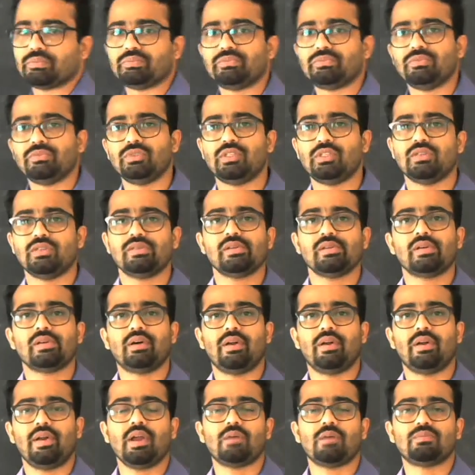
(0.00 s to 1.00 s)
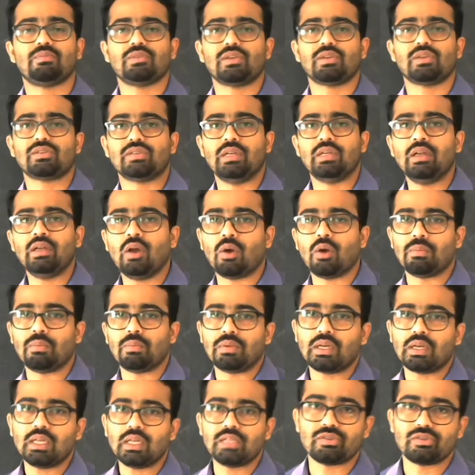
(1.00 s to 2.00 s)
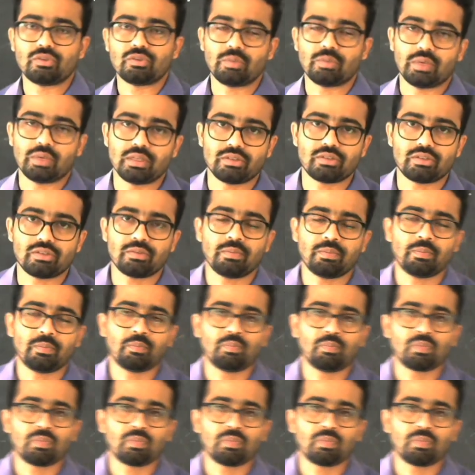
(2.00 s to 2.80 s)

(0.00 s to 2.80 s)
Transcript: which is ray optics and optical instruments.